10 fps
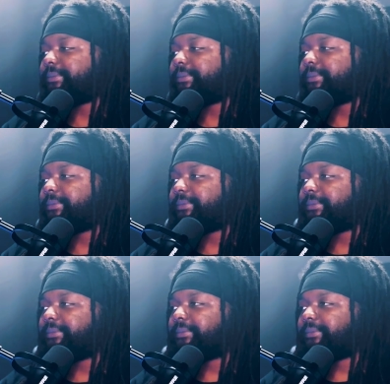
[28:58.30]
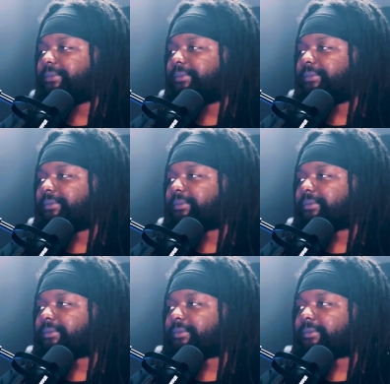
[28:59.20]

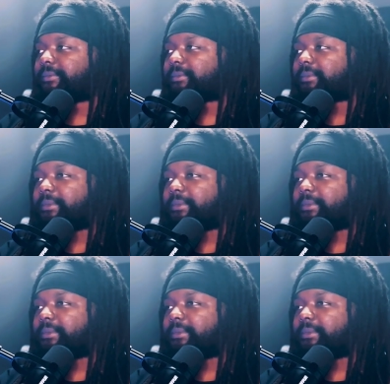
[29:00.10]
(silence)